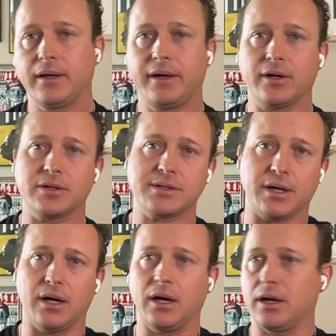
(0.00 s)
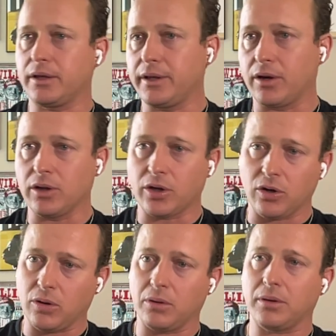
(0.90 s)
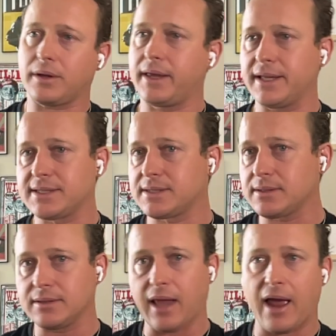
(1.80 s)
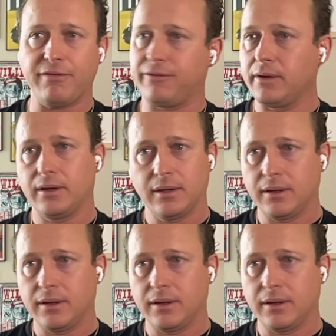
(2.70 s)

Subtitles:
Here's a, little kid's knife.